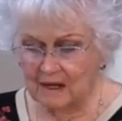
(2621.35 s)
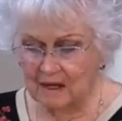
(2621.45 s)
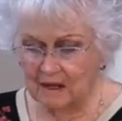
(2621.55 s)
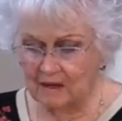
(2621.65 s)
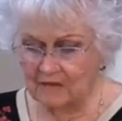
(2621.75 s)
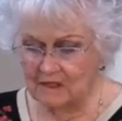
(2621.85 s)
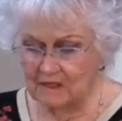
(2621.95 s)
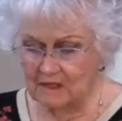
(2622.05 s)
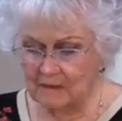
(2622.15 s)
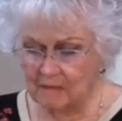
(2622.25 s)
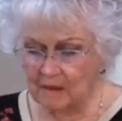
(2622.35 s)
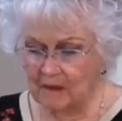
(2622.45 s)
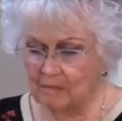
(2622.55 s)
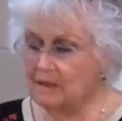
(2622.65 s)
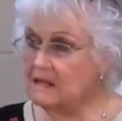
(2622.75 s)
I love is,
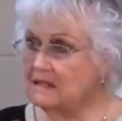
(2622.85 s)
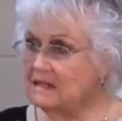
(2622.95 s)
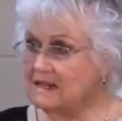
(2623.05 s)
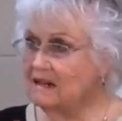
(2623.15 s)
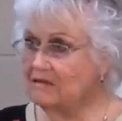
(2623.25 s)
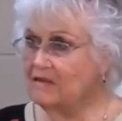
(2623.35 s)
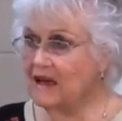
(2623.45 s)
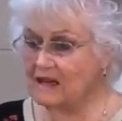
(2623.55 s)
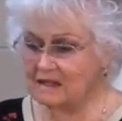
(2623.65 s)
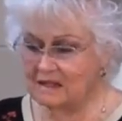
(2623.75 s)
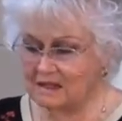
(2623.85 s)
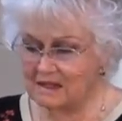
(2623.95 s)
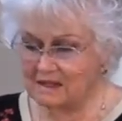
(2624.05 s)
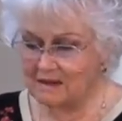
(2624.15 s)
be steadfast,